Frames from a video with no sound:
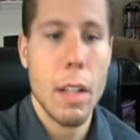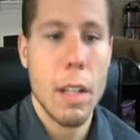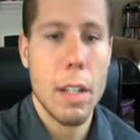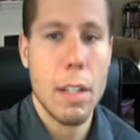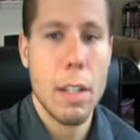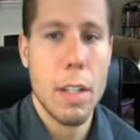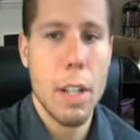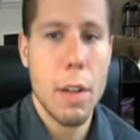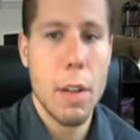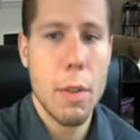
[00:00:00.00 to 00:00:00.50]

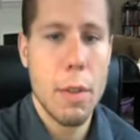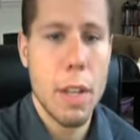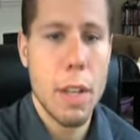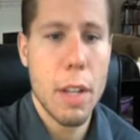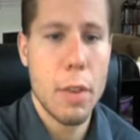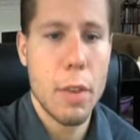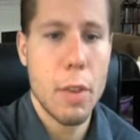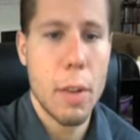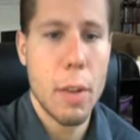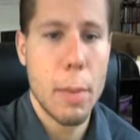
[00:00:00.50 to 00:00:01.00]
Do you
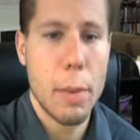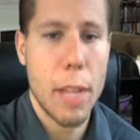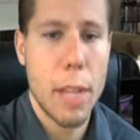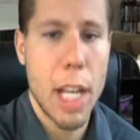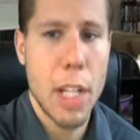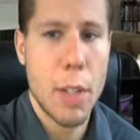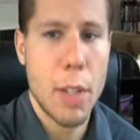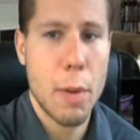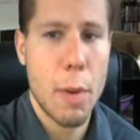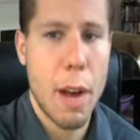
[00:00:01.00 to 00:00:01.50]
think Triple
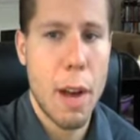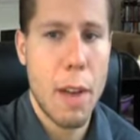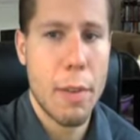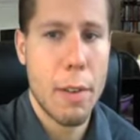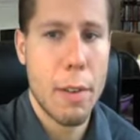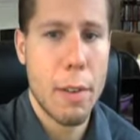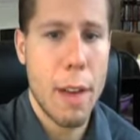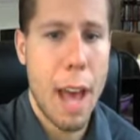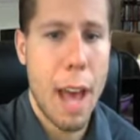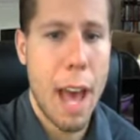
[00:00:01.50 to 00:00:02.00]
H will
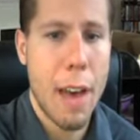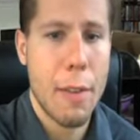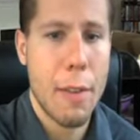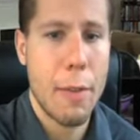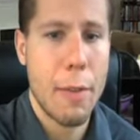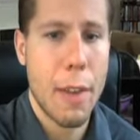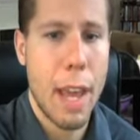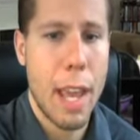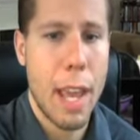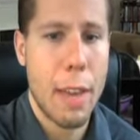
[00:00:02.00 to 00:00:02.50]
ever
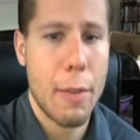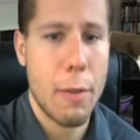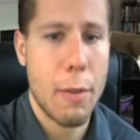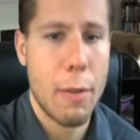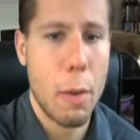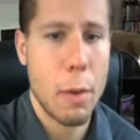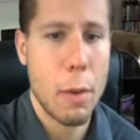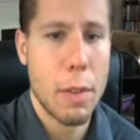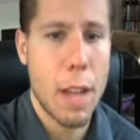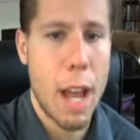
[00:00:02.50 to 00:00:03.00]
have a
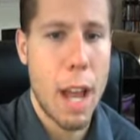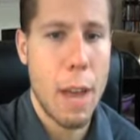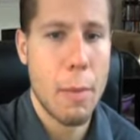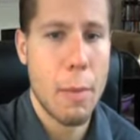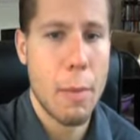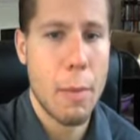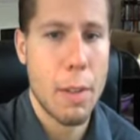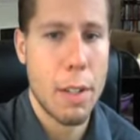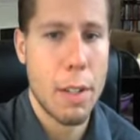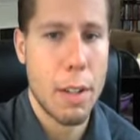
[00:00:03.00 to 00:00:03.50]
full
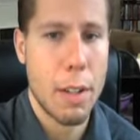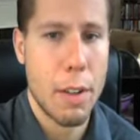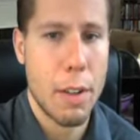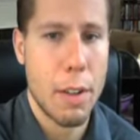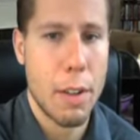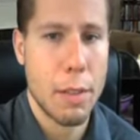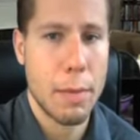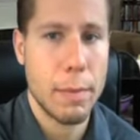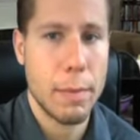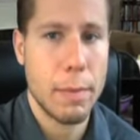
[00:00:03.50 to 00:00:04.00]
time
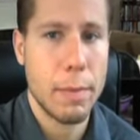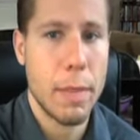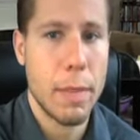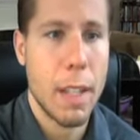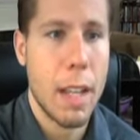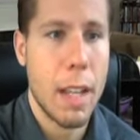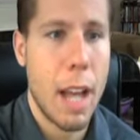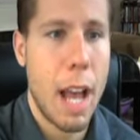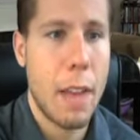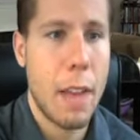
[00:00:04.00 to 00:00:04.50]
return?
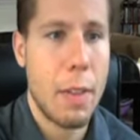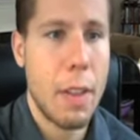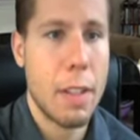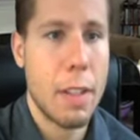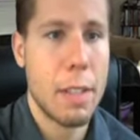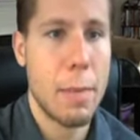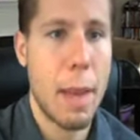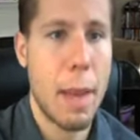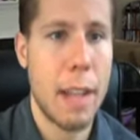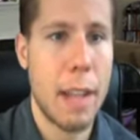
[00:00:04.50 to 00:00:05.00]
I think
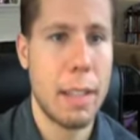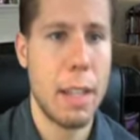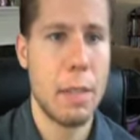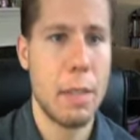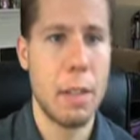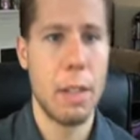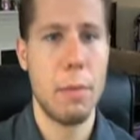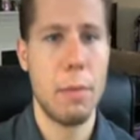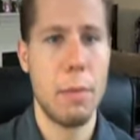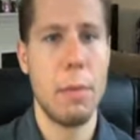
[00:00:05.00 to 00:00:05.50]

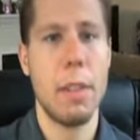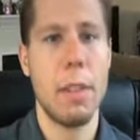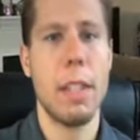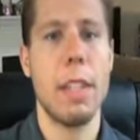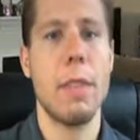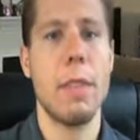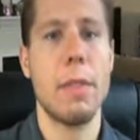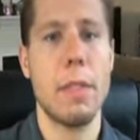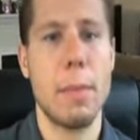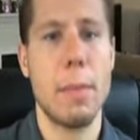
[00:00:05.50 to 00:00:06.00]
SmackDown could really
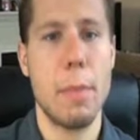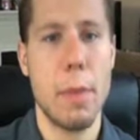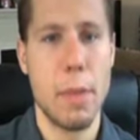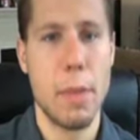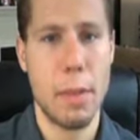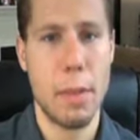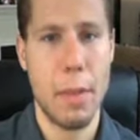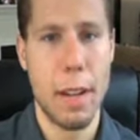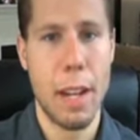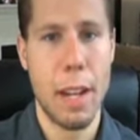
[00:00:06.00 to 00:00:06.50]
use the
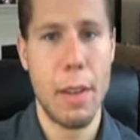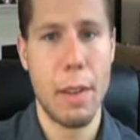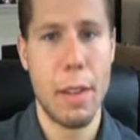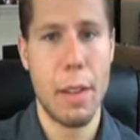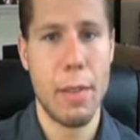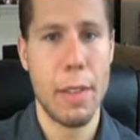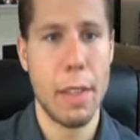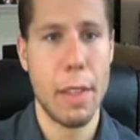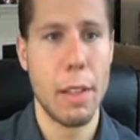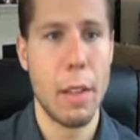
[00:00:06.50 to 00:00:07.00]
boost right now,
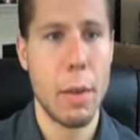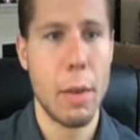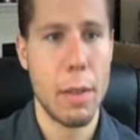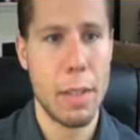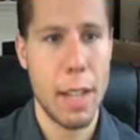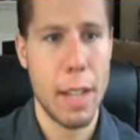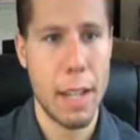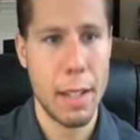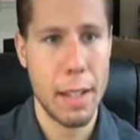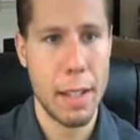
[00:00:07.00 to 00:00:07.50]
given the low
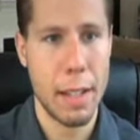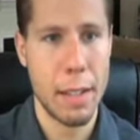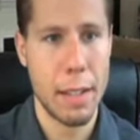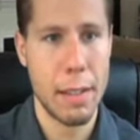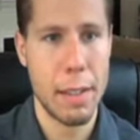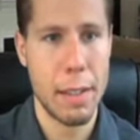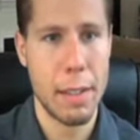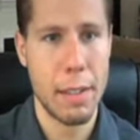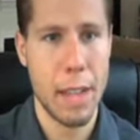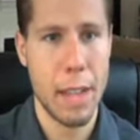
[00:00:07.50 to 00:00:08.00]
attendance
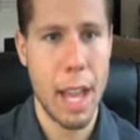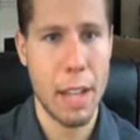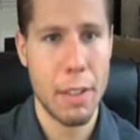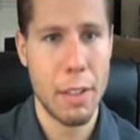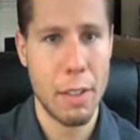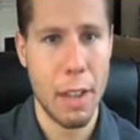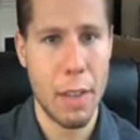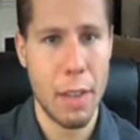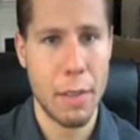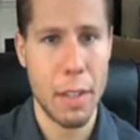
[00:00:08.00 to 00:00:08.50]
since
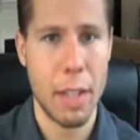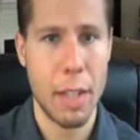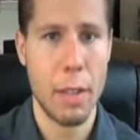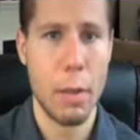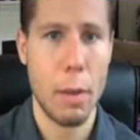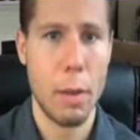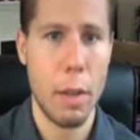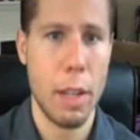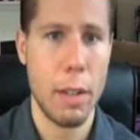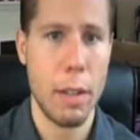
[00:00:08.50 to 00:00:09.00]
Edge left and,
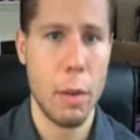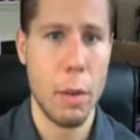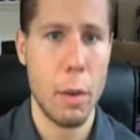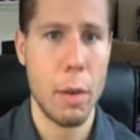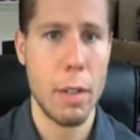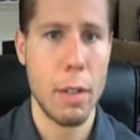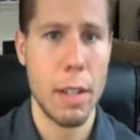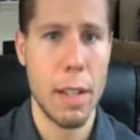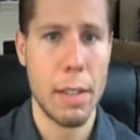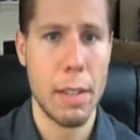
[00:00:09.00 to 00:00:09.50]
and
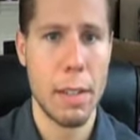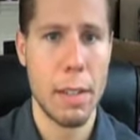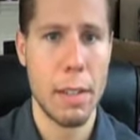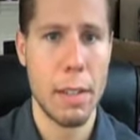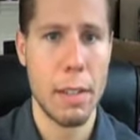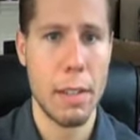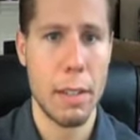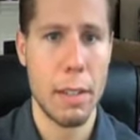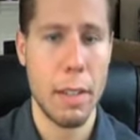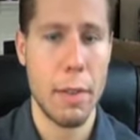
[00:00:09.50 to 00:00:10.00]
Orton
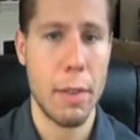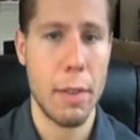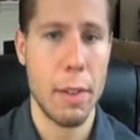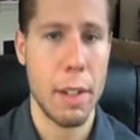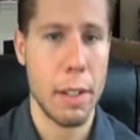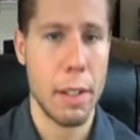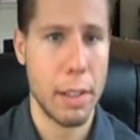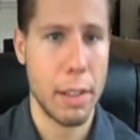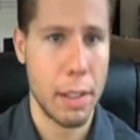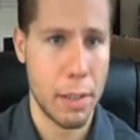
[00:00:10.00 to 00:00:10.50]
isn't delivering
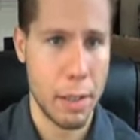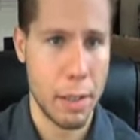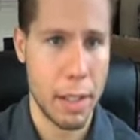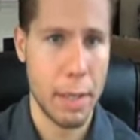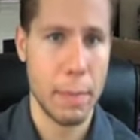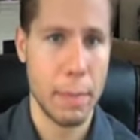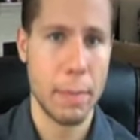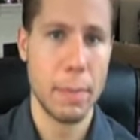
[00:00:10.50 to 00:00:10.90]
clearly.